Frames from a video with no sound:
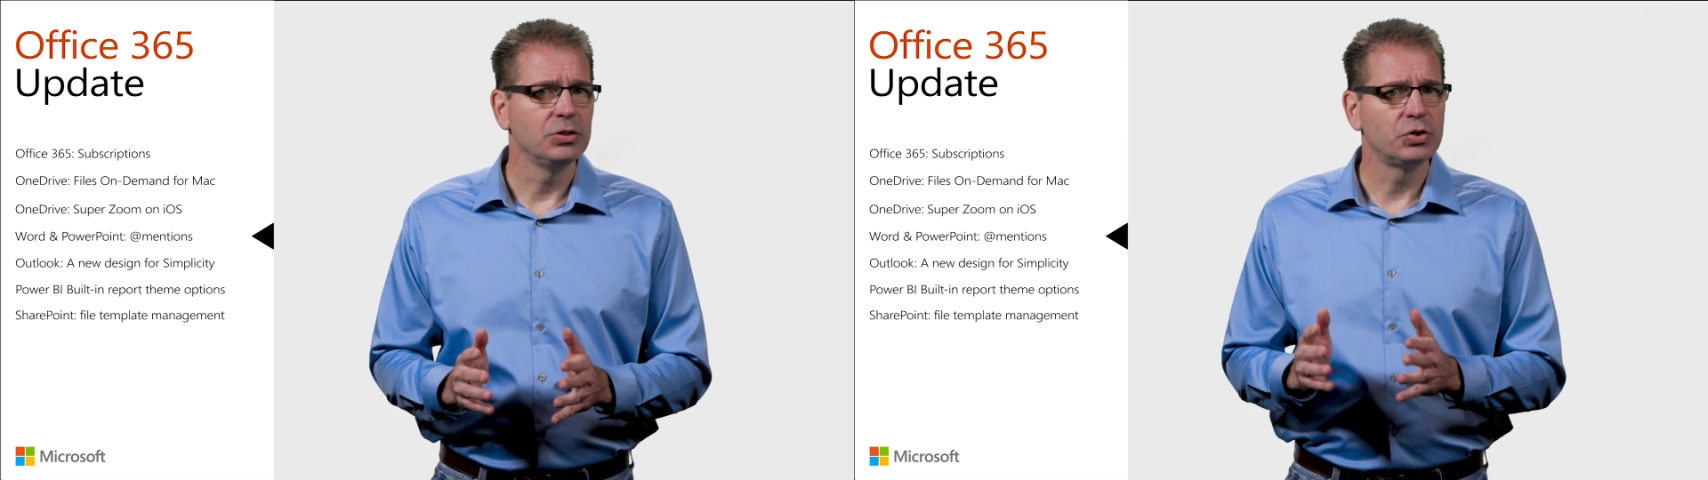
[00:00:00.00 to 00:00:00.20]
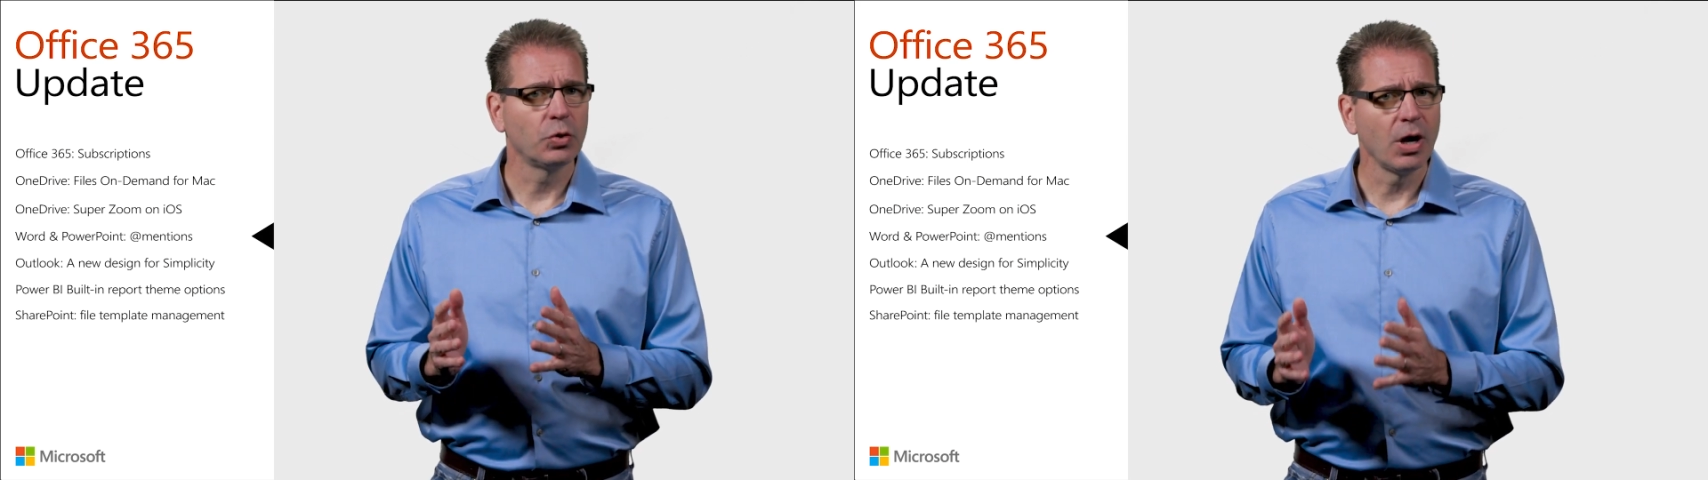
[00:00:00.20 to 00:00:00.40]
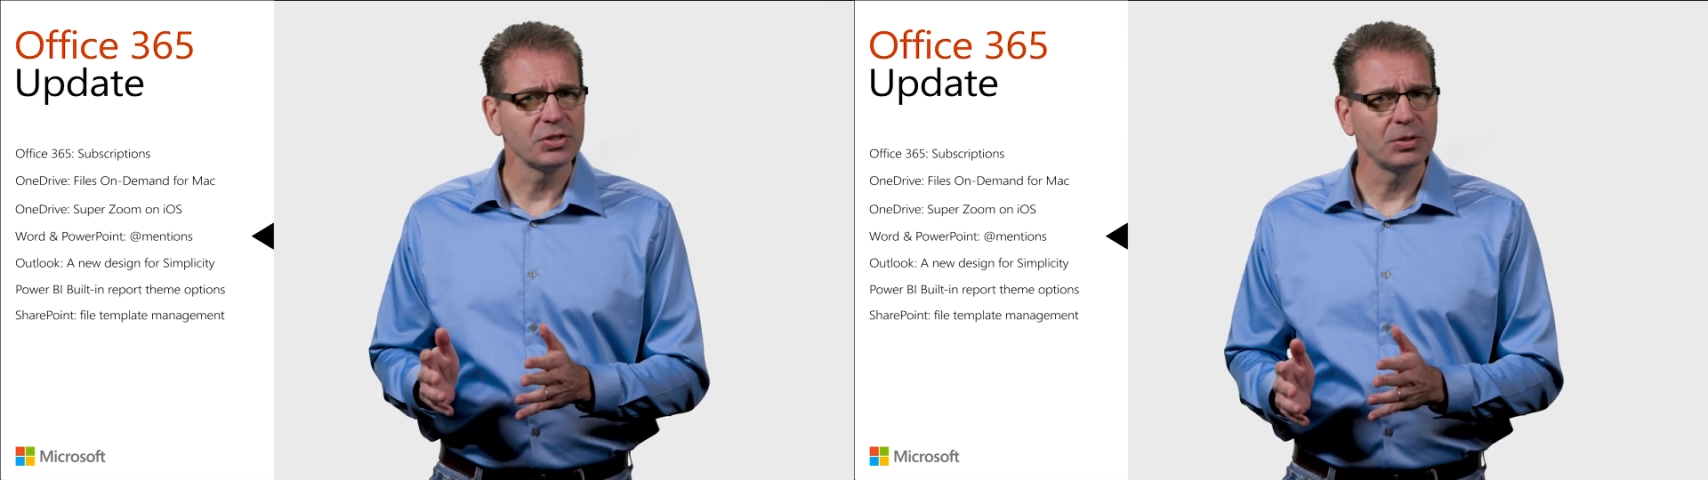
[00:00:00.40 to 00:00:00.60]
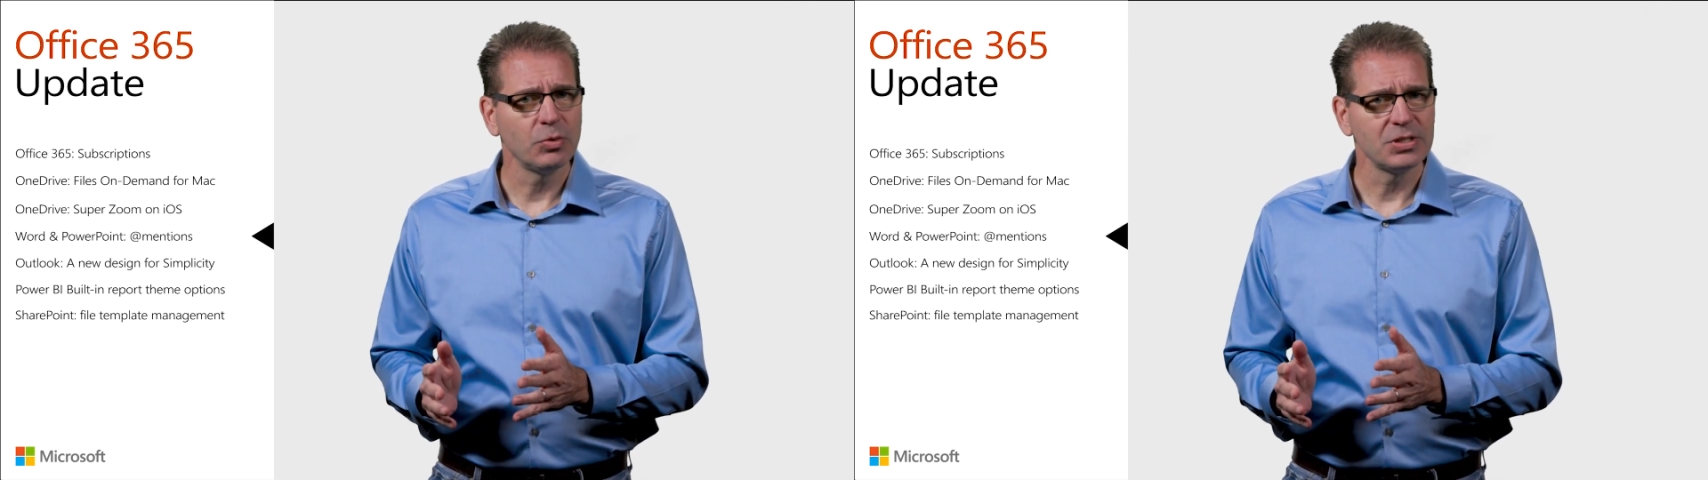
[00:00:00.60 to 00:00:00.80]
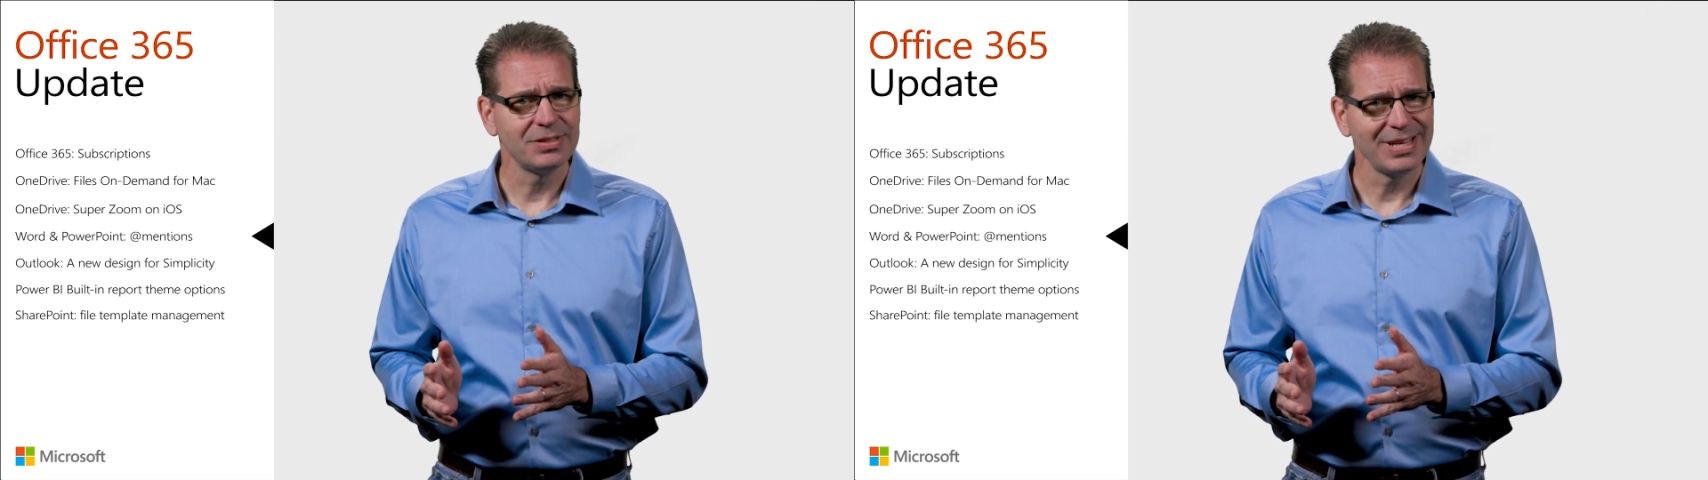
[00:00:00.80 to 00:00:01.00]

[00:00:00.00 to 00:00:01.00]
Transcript: to draw someone's